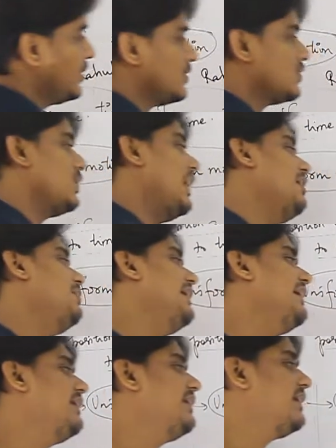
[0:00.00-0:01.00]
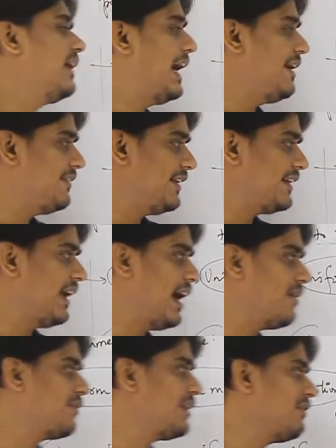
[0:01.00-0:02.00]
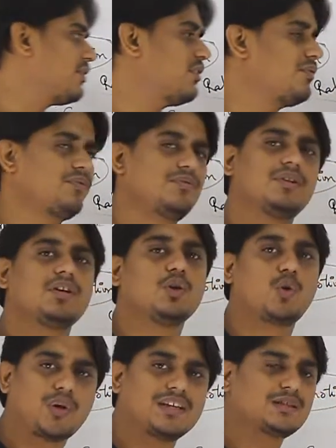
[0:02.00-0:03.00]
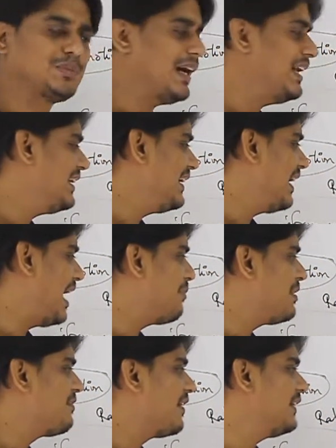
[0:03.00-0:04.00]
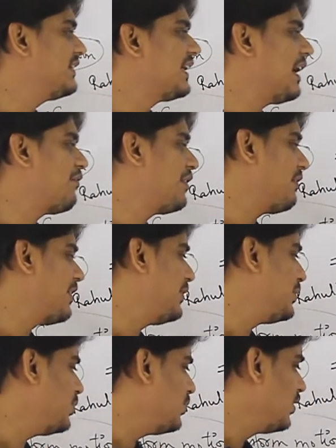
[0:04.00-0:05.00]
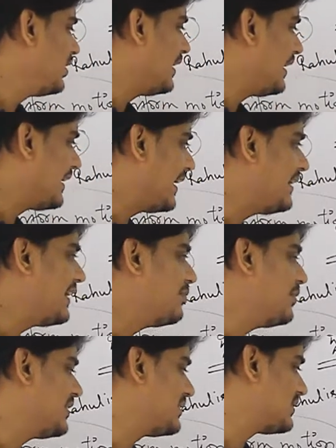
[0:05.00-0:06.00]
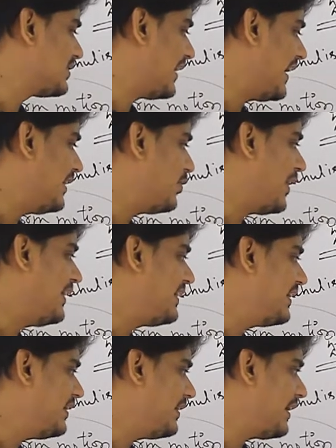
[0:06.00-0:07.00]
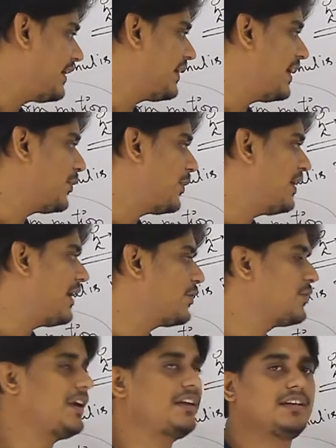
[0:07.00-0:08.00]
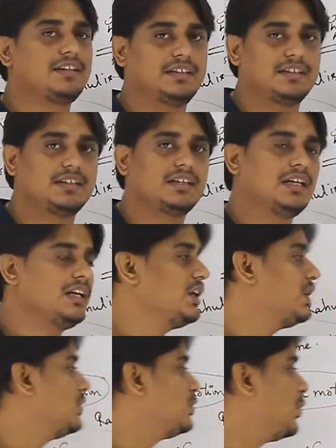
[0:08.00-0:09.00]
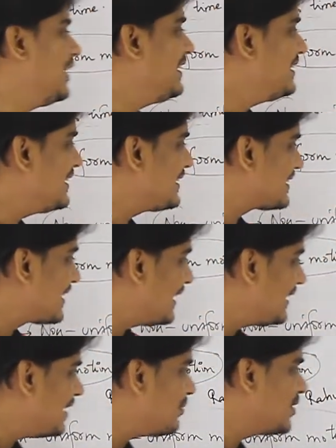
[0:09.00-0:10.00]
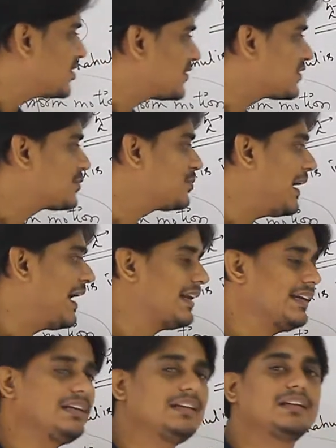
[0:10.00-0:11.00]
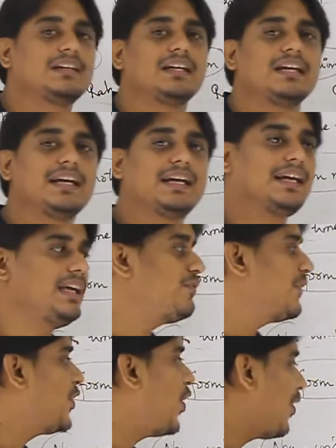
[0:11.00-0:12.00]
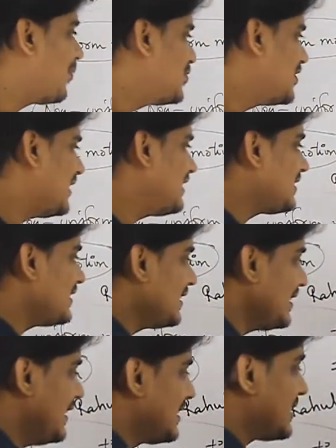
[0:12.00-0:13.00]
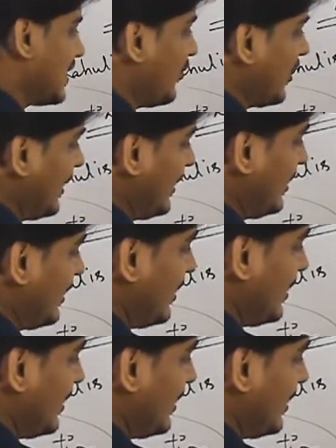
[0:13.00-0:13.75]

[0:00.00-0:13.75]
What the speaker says: So I have taken half an hour of total span. I have divided this half an hour into 10 minutes, 9 to 9:10, 9 to 9:20, 9 to 9:30. So in this 10 minutes of span, if an object is covering